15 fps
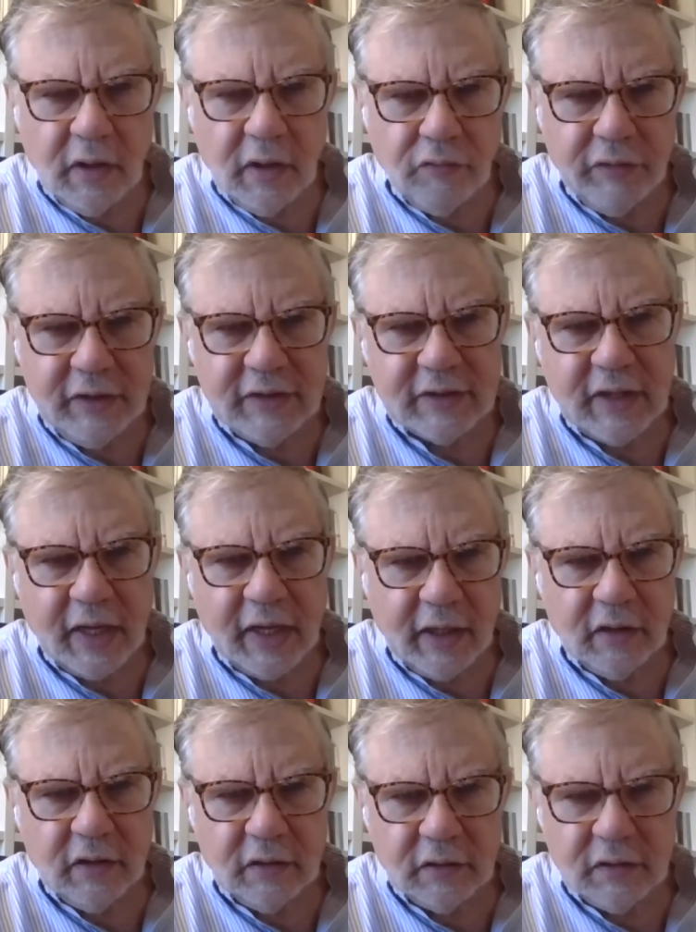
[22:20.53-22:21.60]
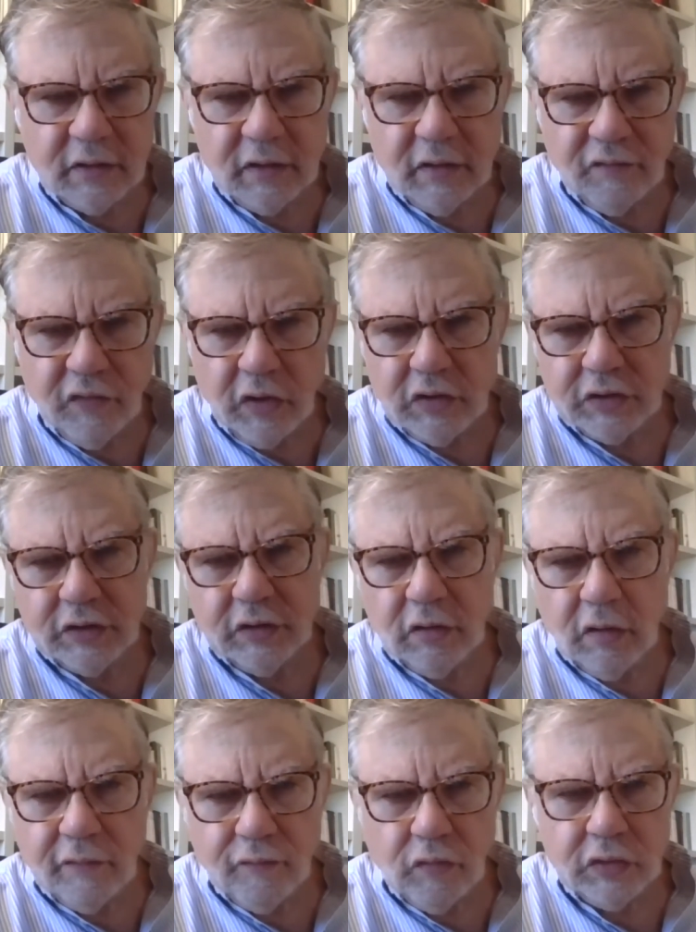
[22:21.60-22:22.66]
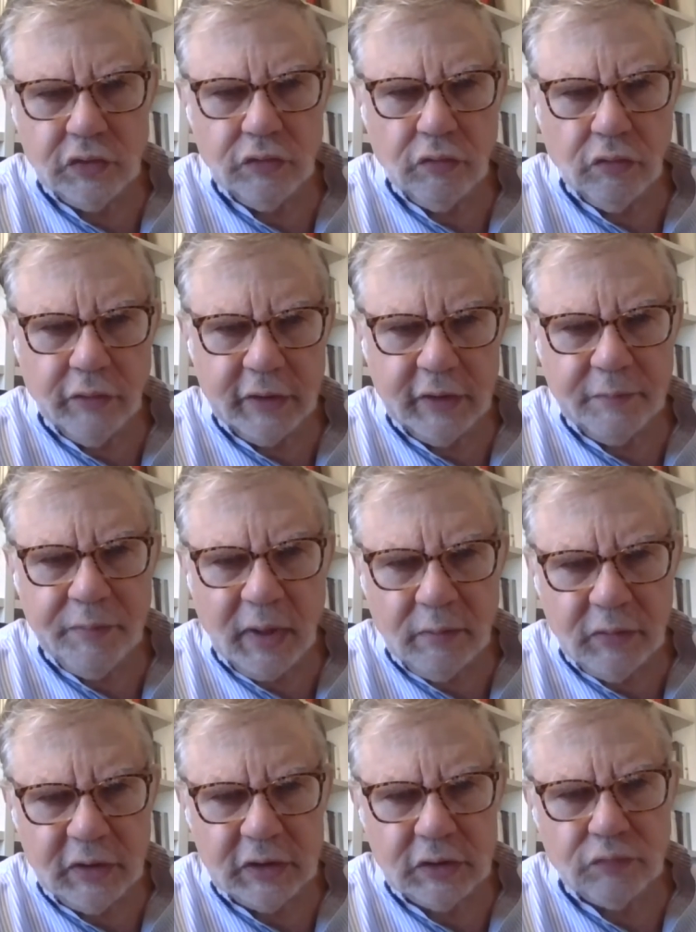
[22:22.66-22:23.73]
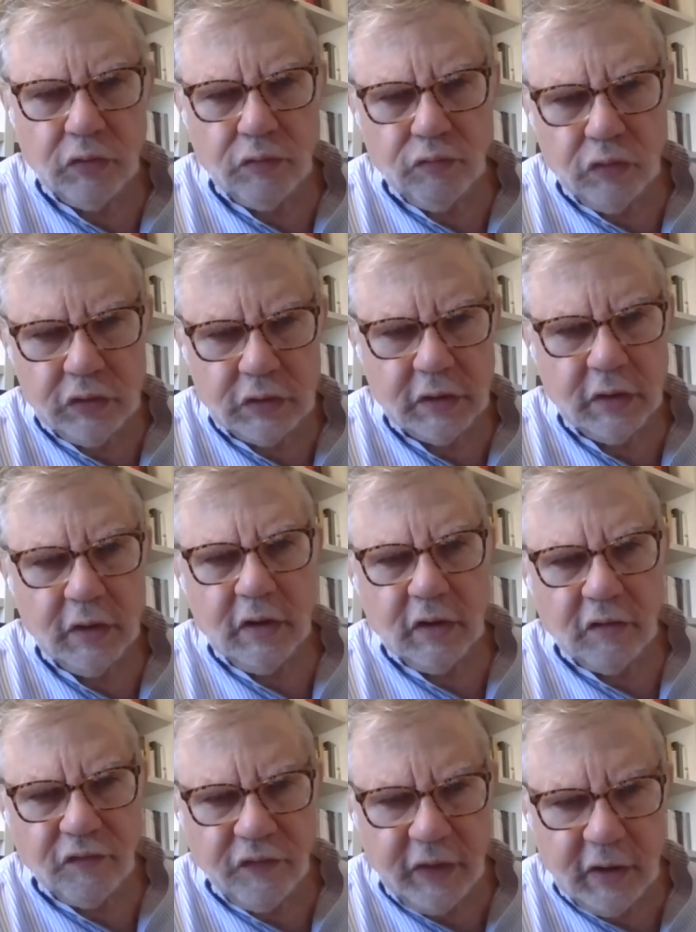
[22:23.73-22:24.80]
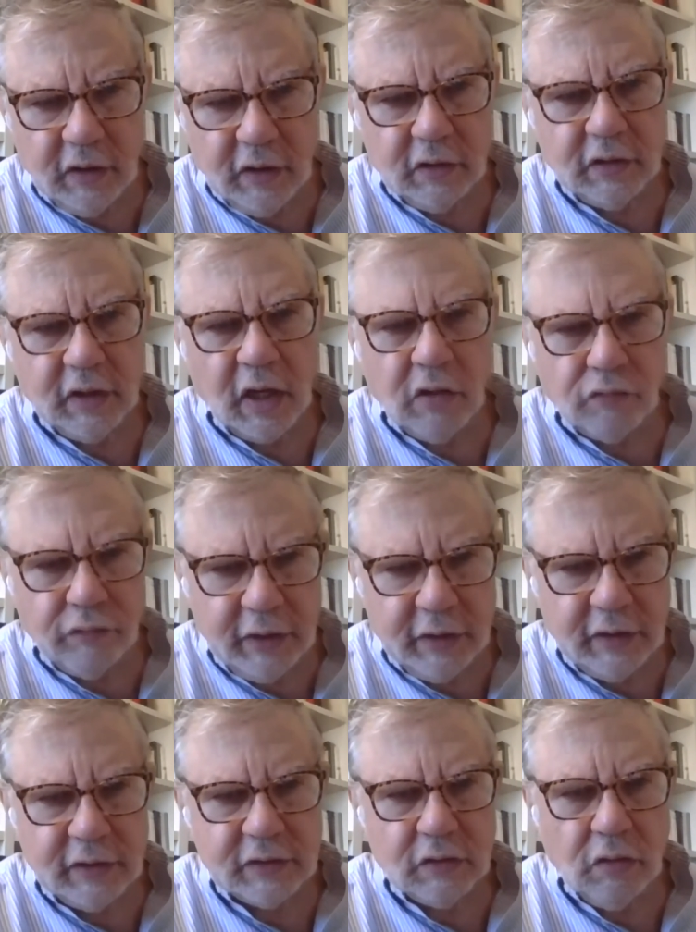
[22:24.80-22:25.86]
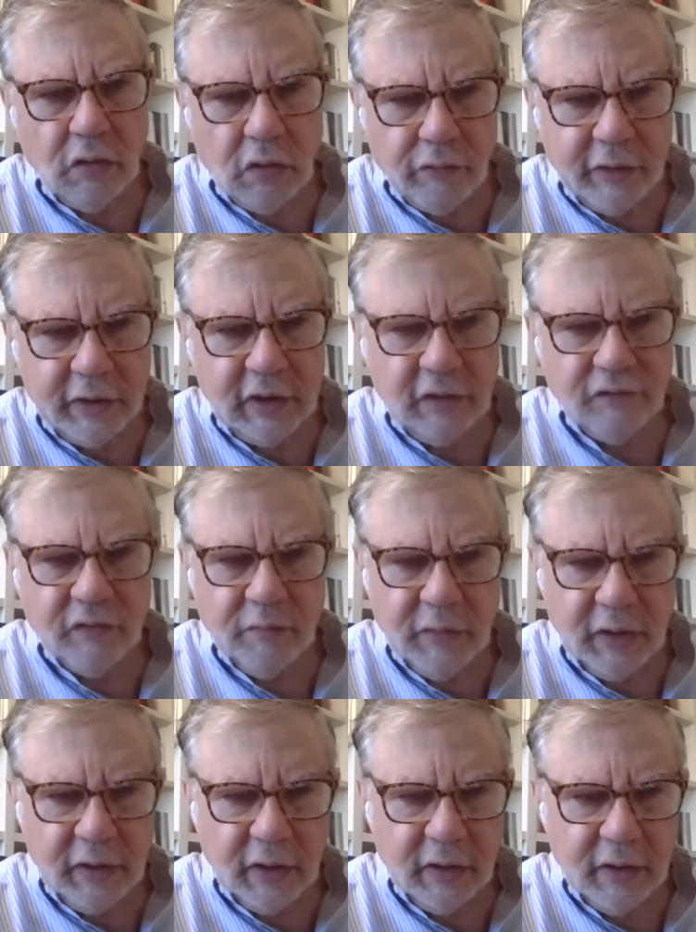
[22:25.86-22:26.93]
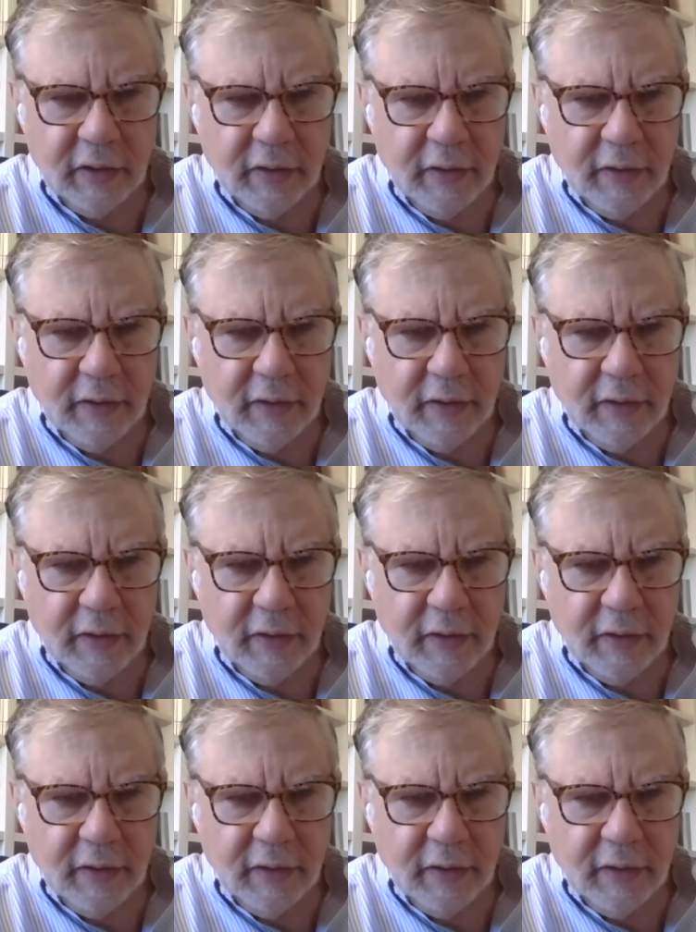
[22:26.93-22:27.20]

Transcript: a recycled version of what you already published with which the field, our readers are already familiar.